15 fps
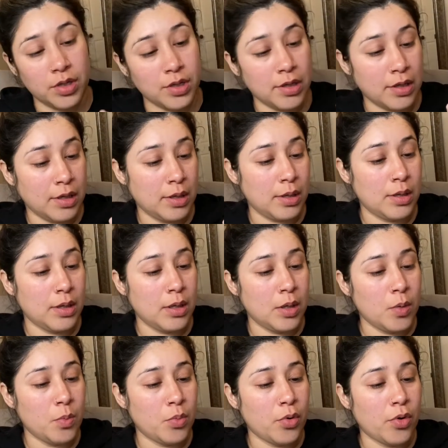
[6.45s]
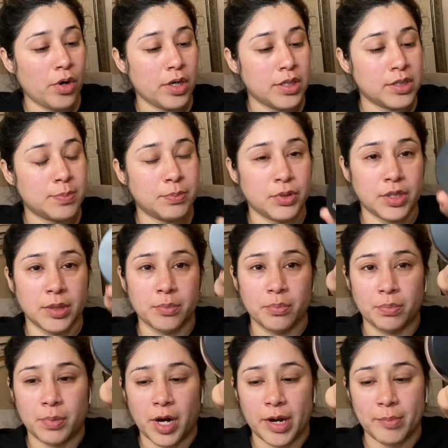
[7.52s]
Since I had
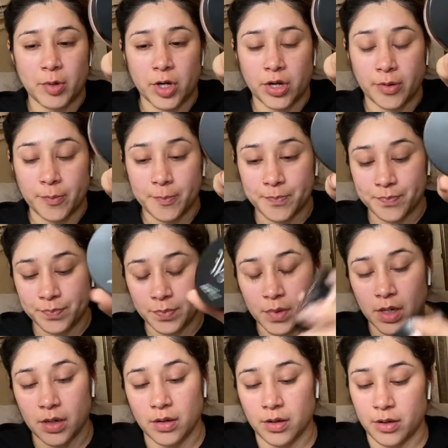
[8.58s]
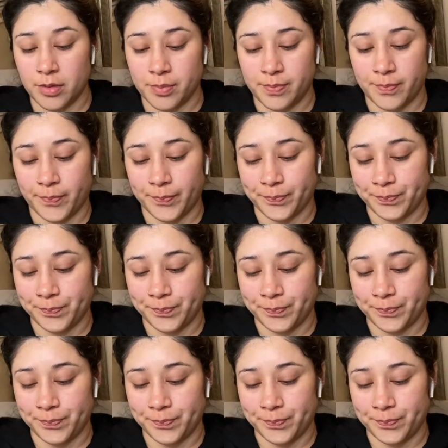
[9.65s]
the music pretty loud, you can hear